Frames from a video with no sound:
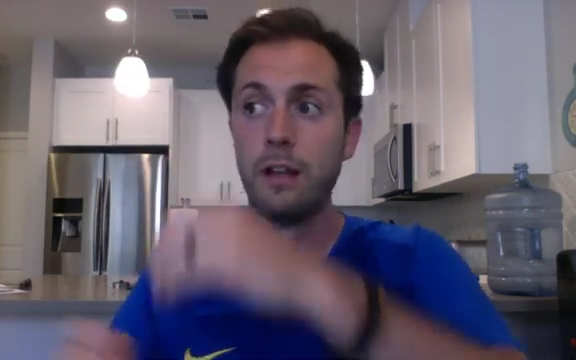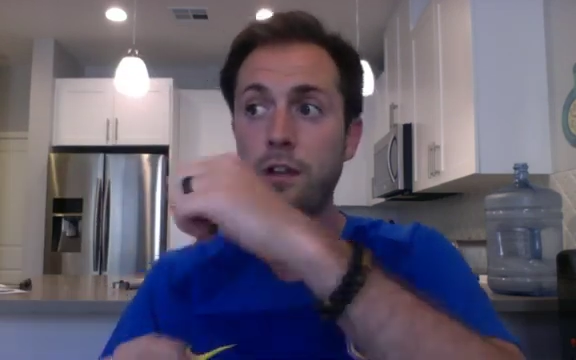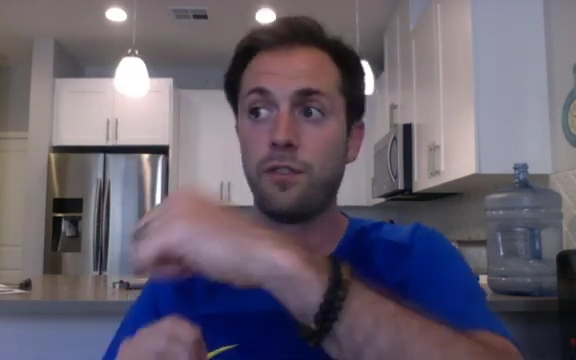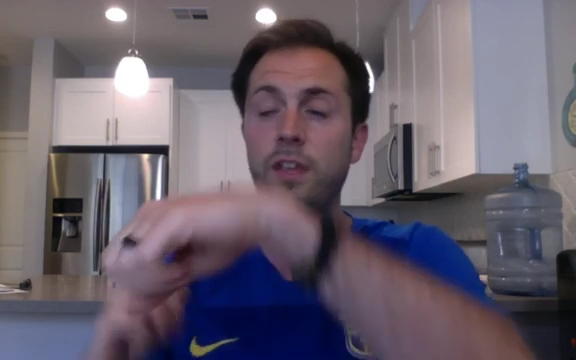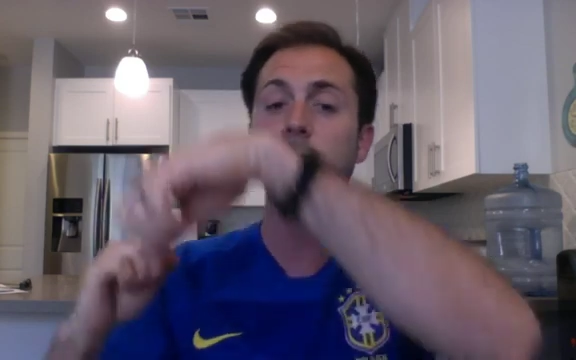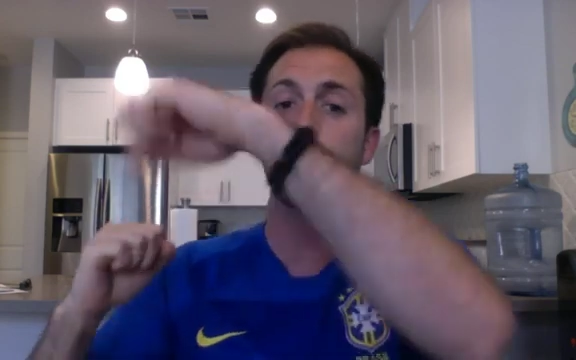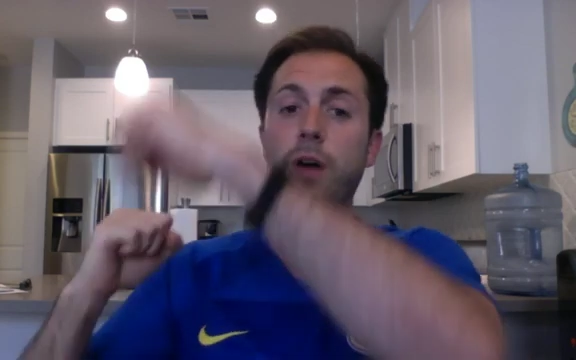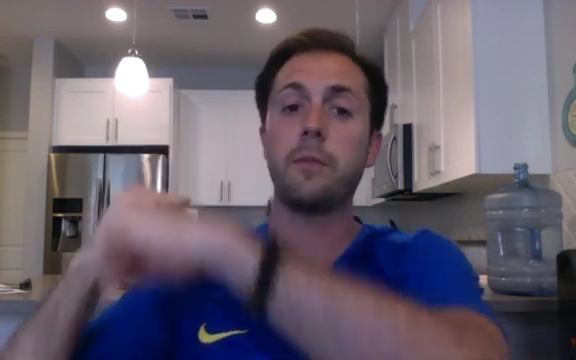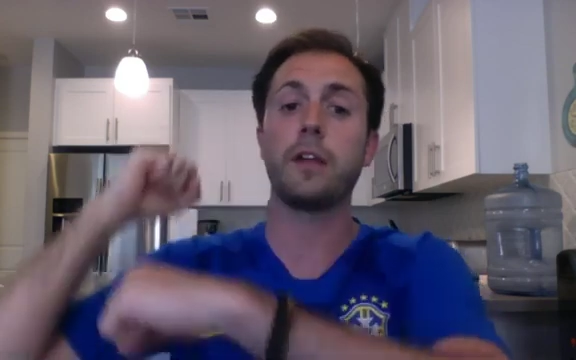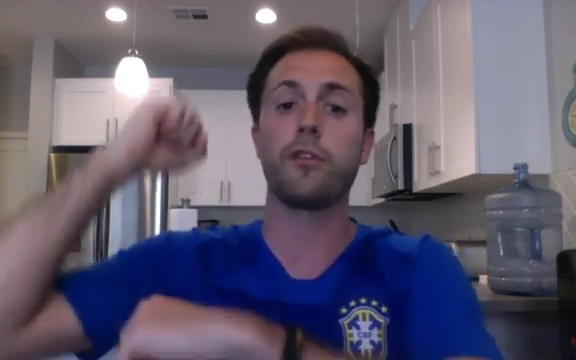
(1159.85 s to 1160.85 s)
Steve's
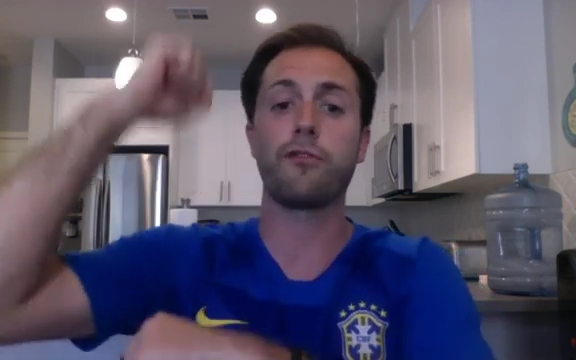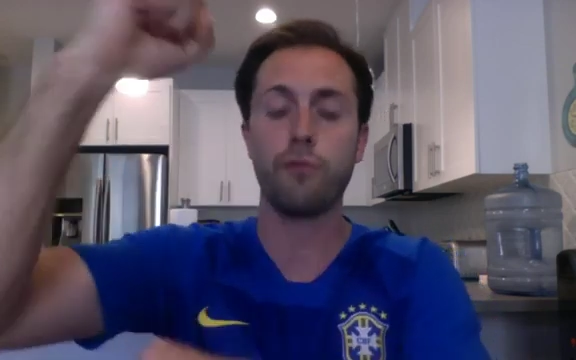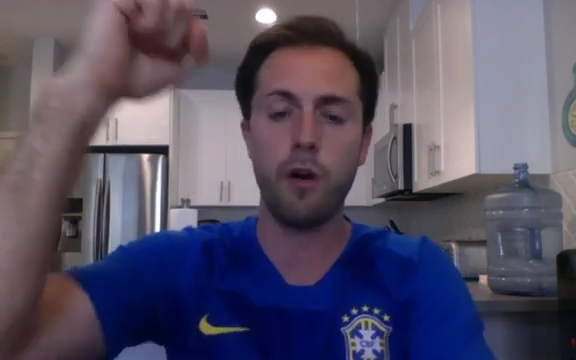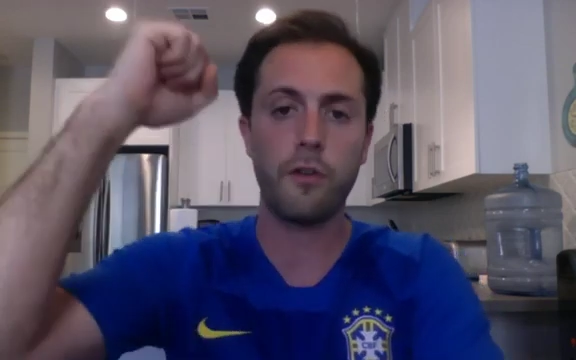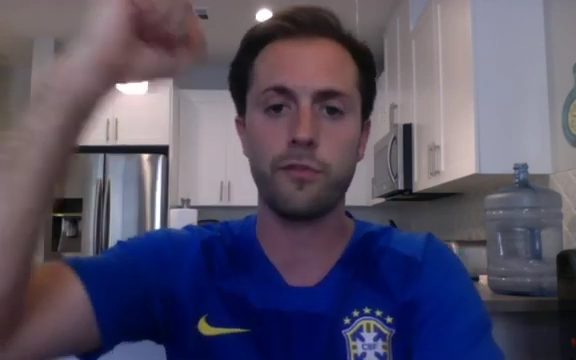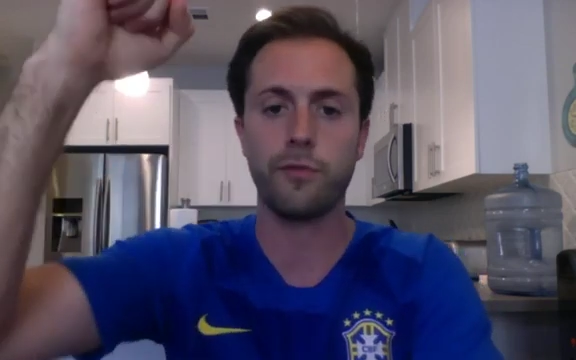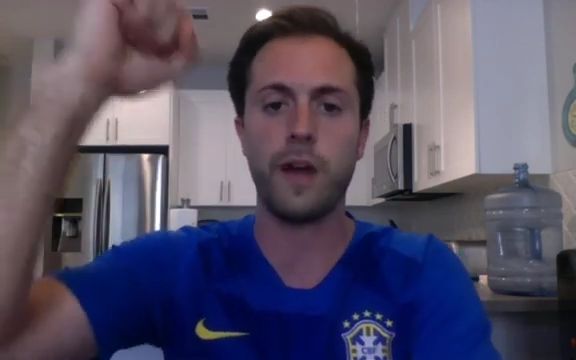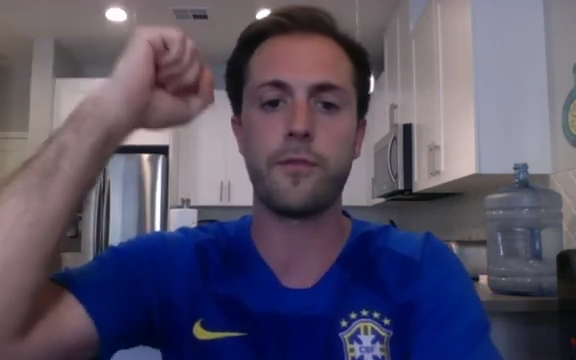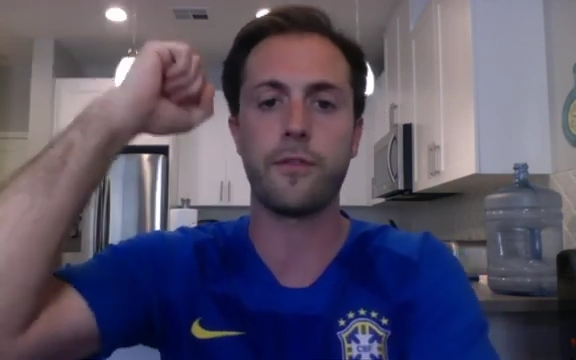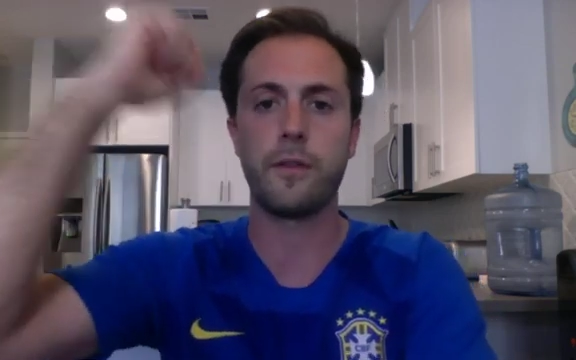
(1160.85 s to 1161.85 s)
probably a stronger
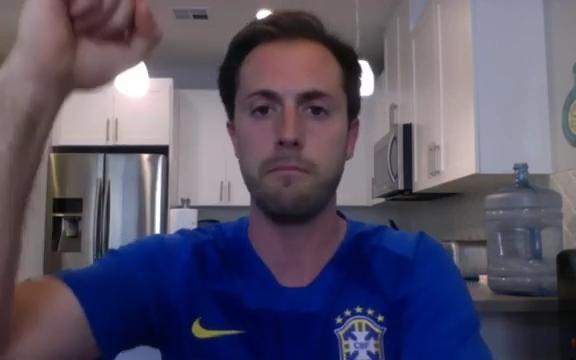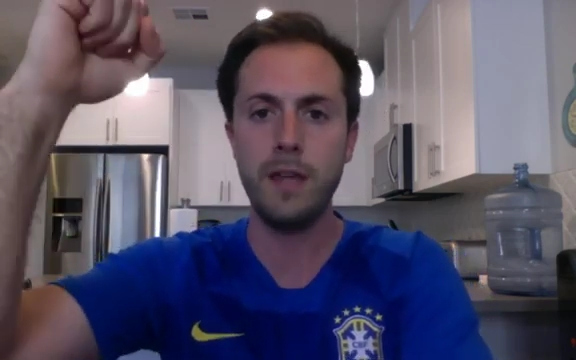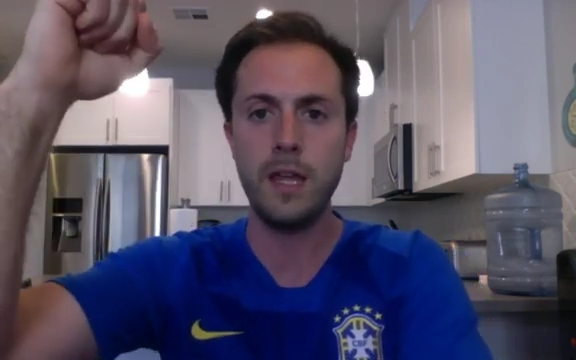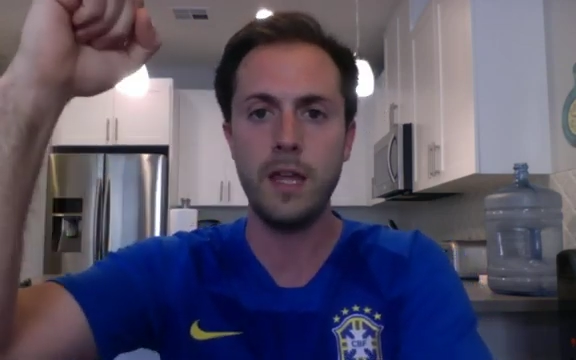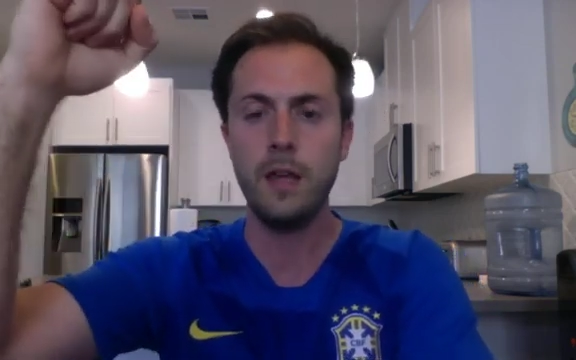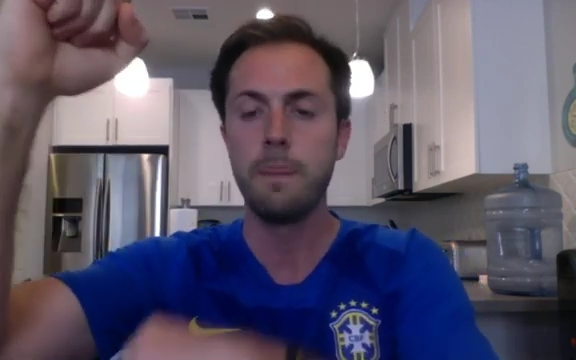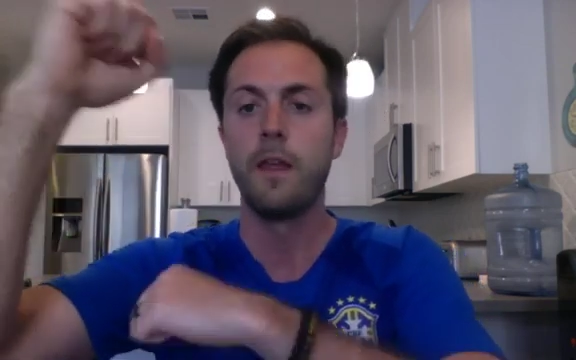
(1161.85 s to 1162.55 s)
driver than me,